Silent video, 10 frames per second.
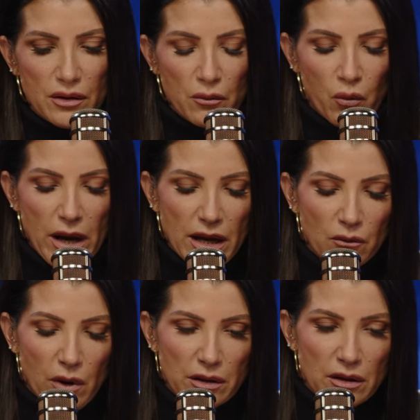
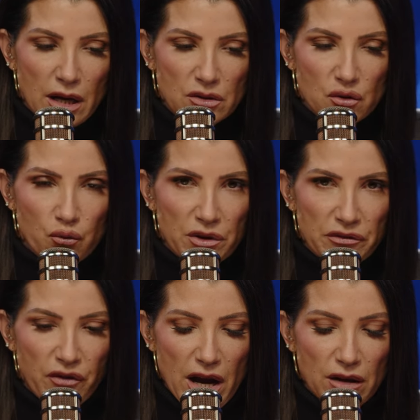weighing whether or not to
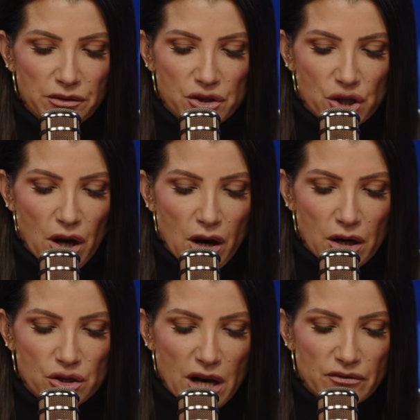refile the
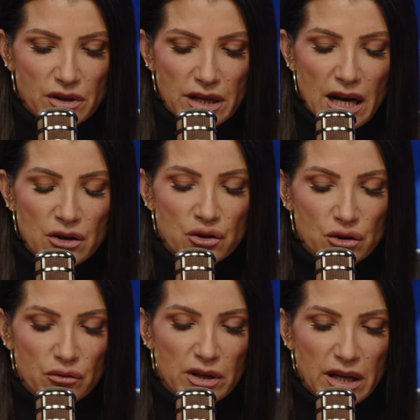charge after they got
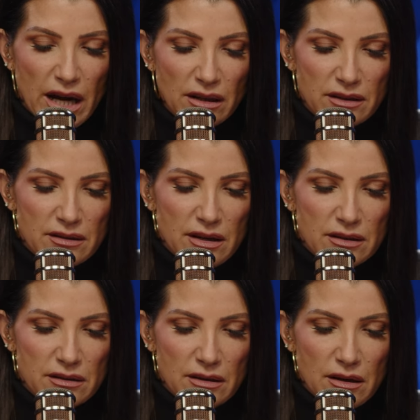new
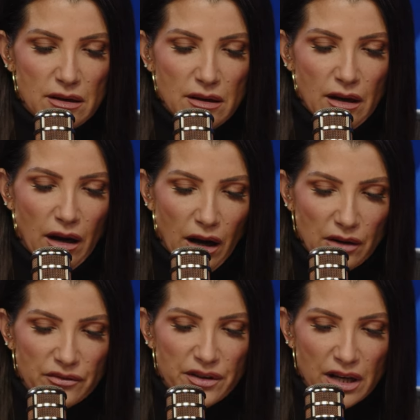analysis
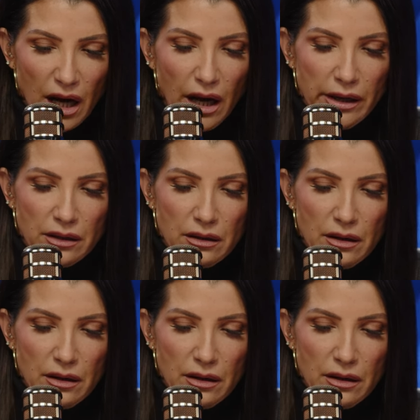of the gun,